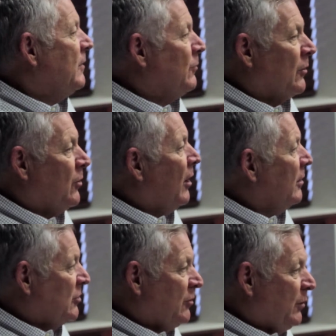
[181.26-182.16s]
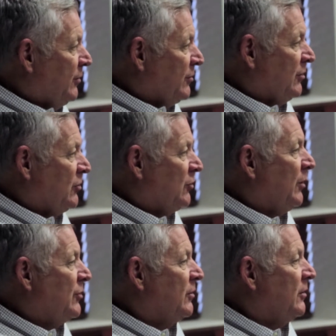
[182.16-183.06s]
regardless of what their
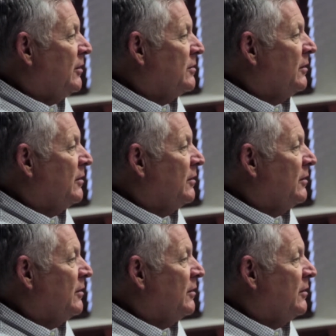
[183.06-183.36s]
situation is?